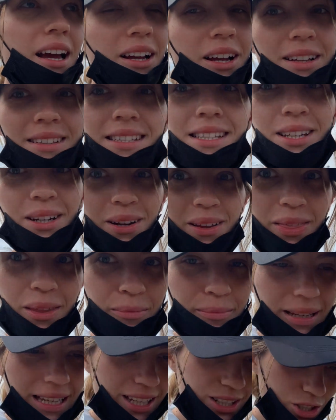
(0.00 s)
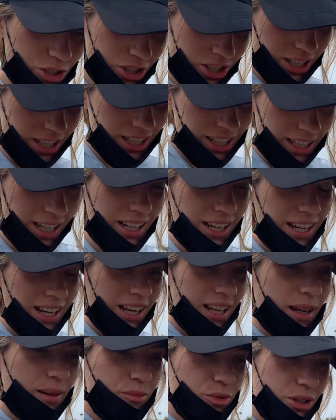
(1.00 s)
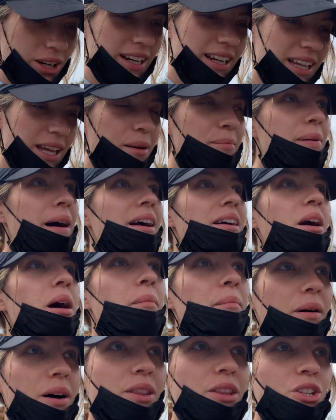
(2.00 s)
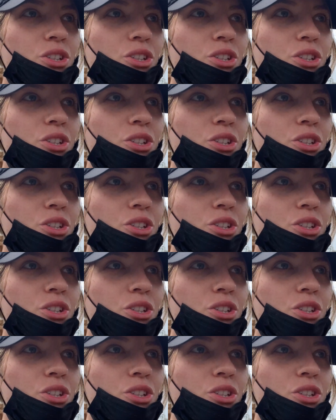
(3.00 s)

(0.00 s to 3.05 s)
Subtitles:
got stuck on the beach. I'm trying to get back up on the